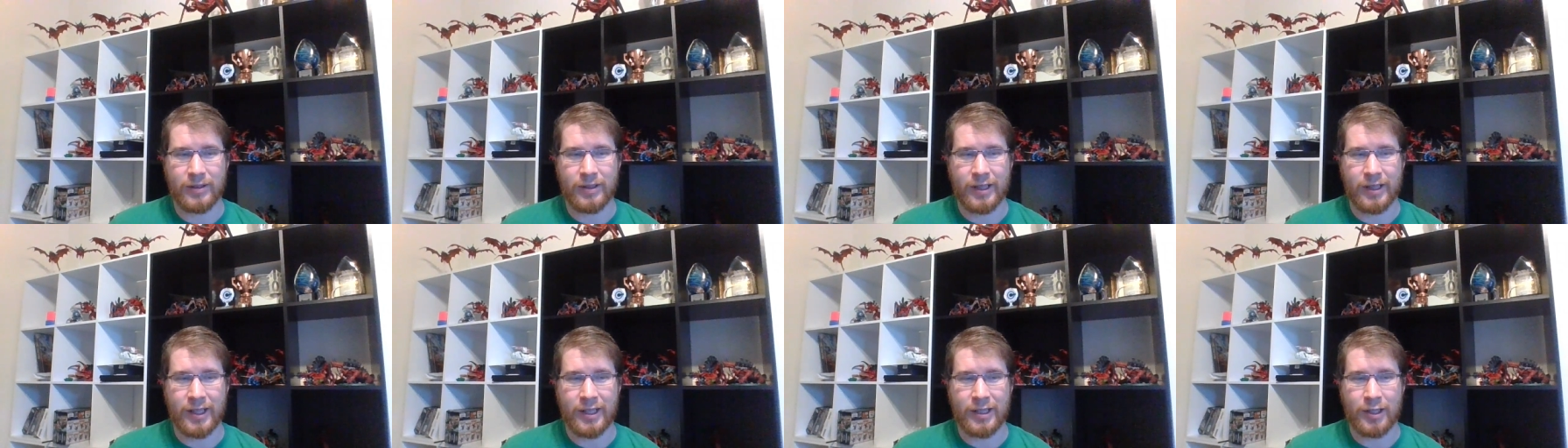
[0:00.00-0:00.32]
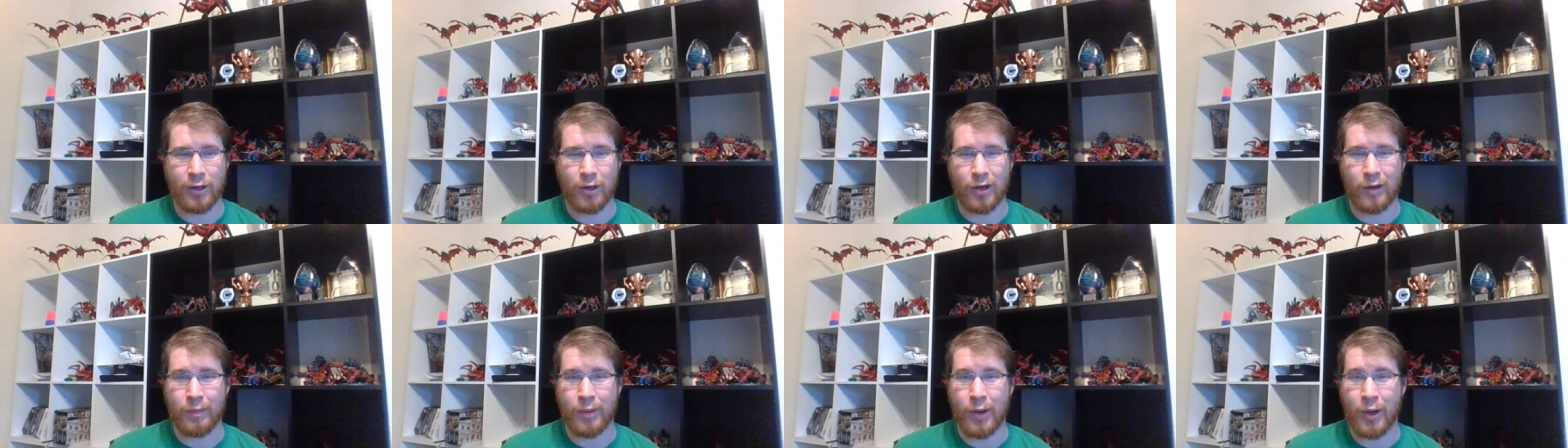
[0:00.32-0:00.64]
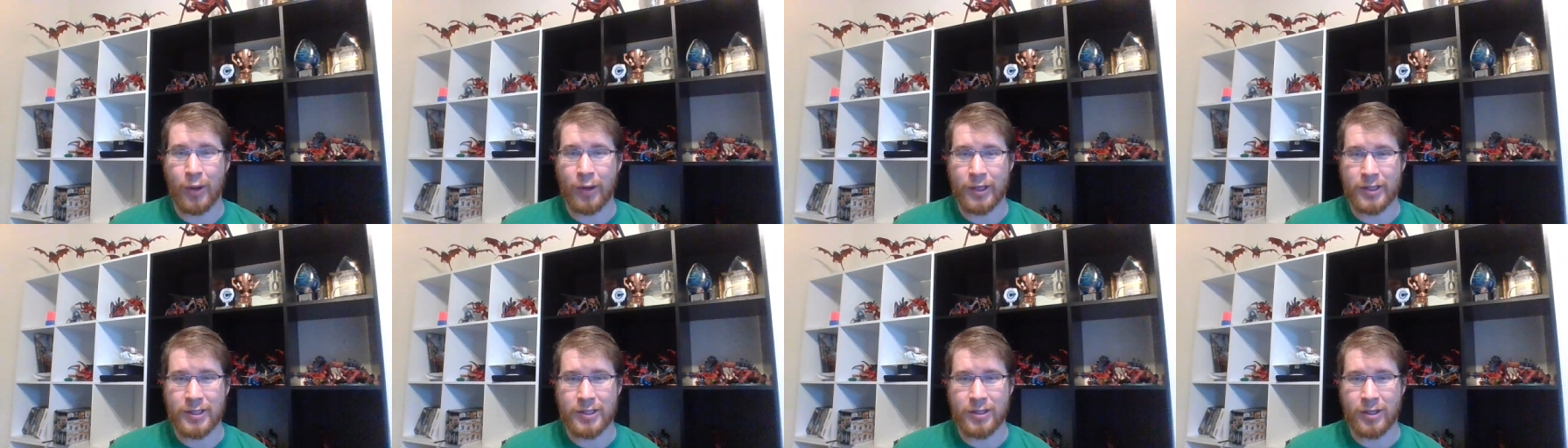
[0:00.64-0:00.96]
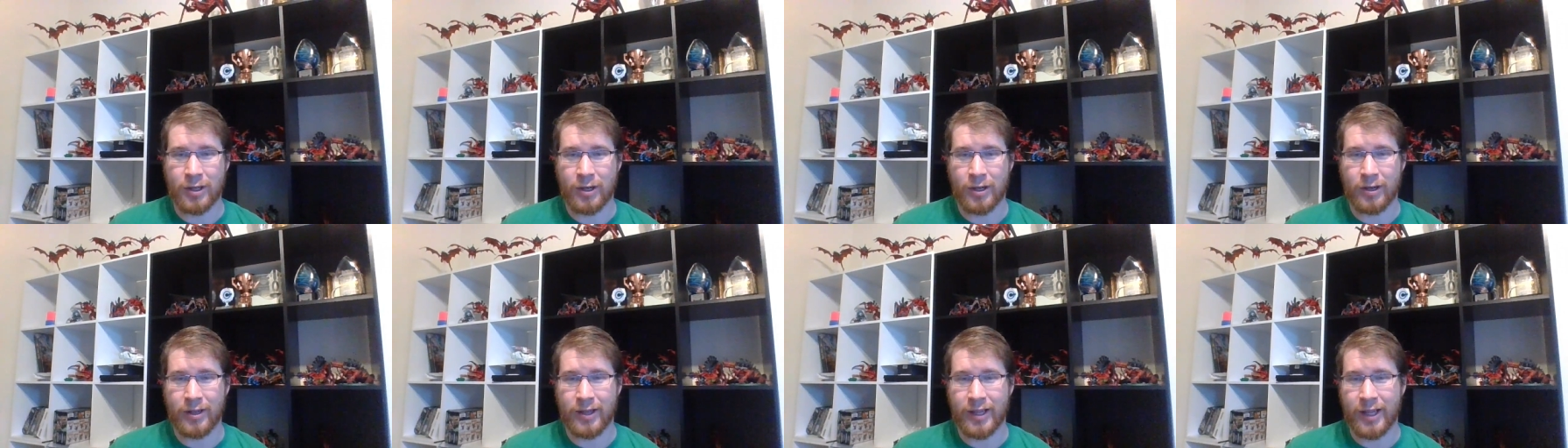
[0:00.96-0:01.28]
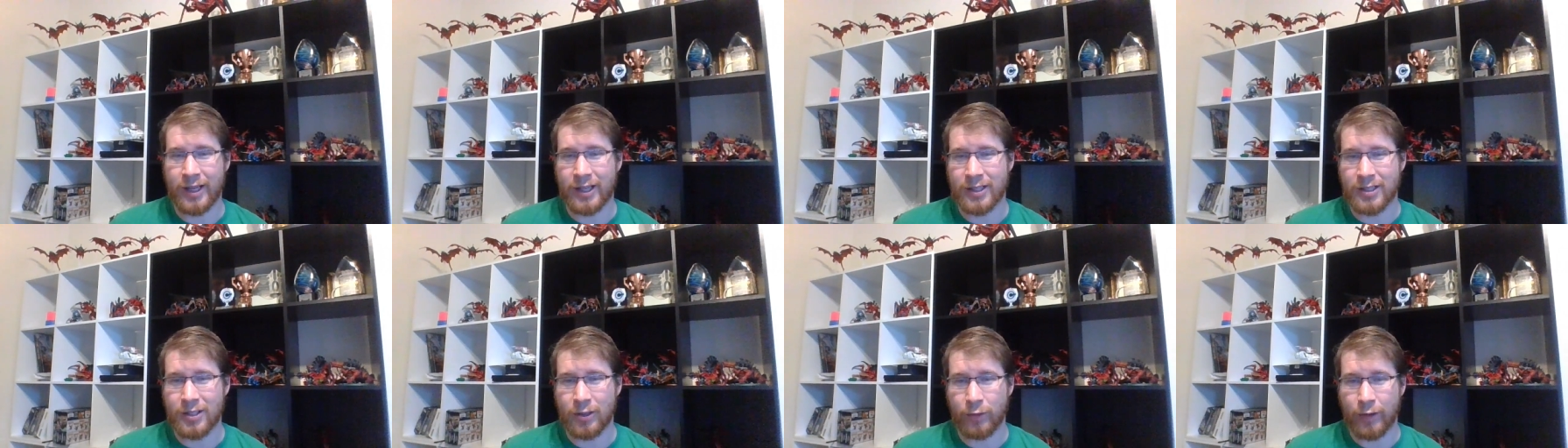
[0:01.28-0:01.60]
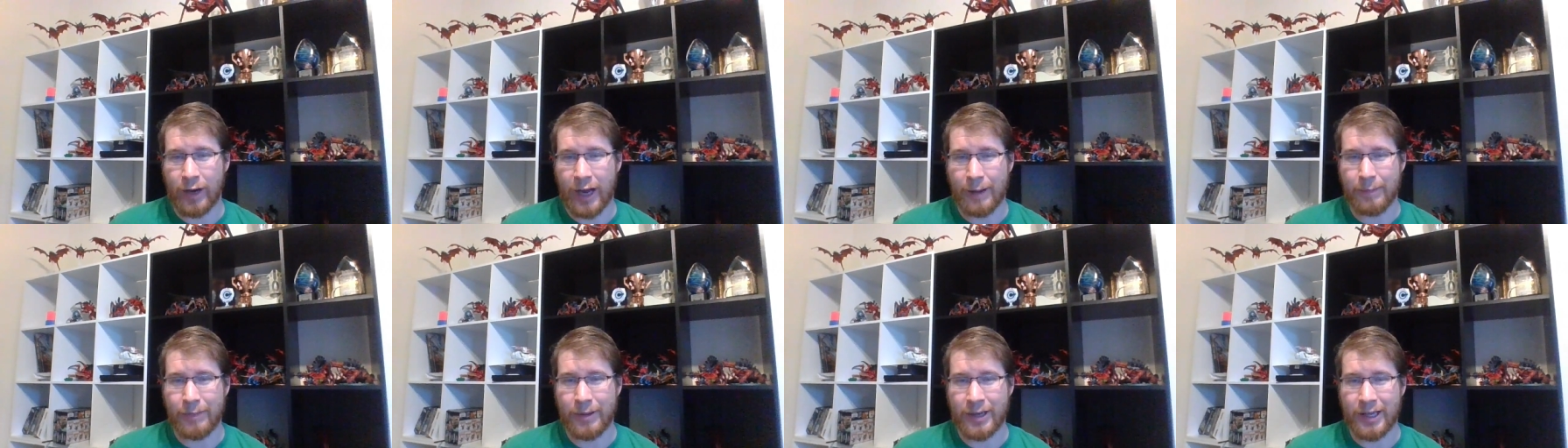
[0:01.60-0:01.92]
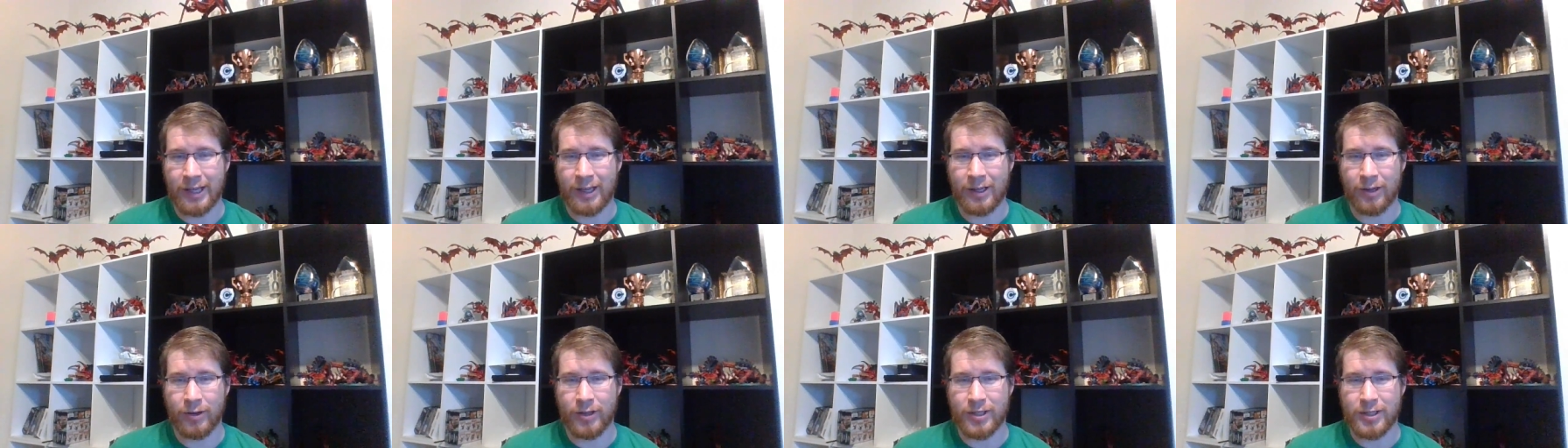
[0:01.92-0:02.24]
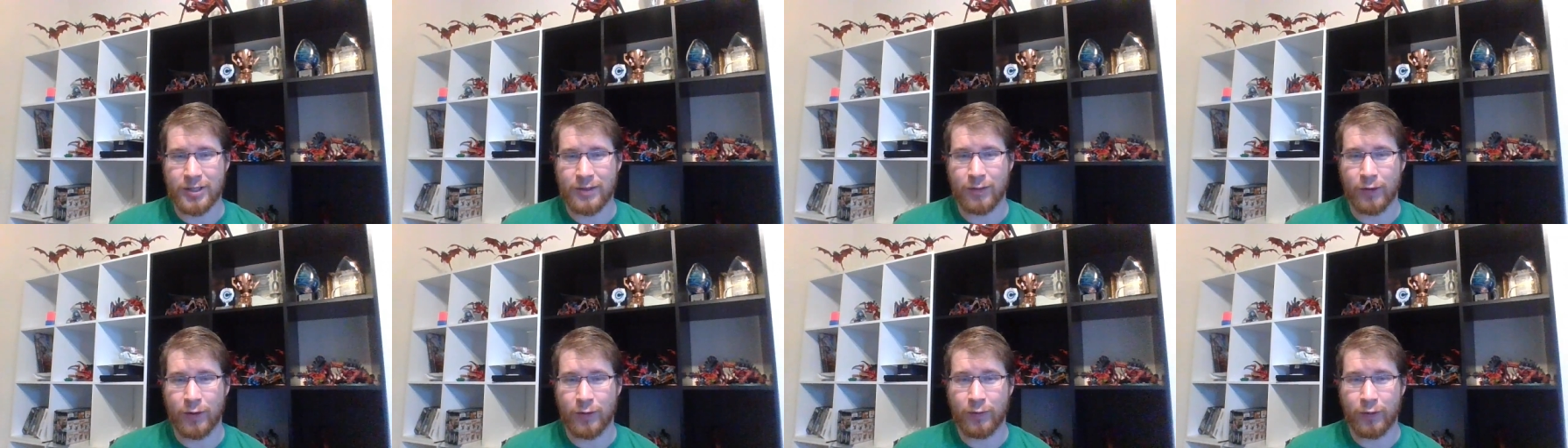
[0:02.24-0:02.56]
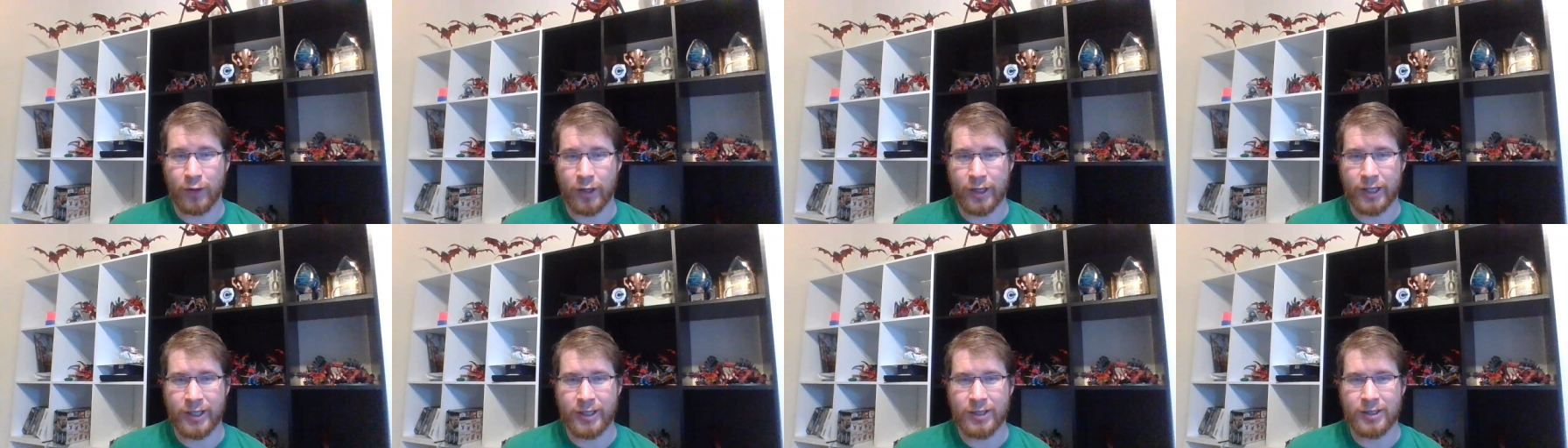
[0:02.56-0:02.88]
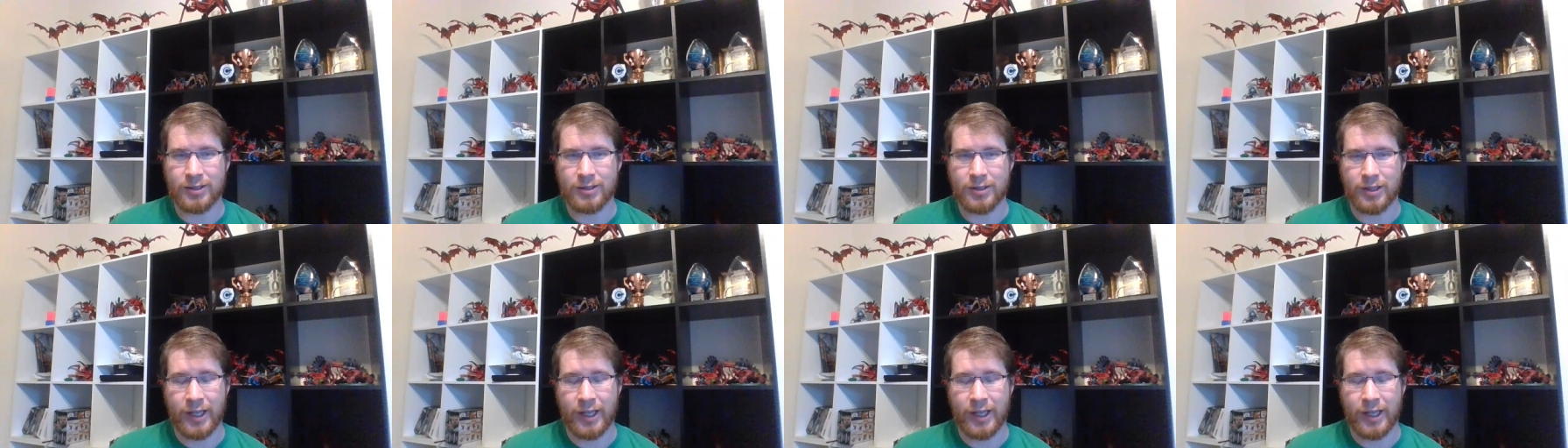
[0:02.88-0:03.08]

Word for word: in your opponent's turn, they get to rapid ingress for free.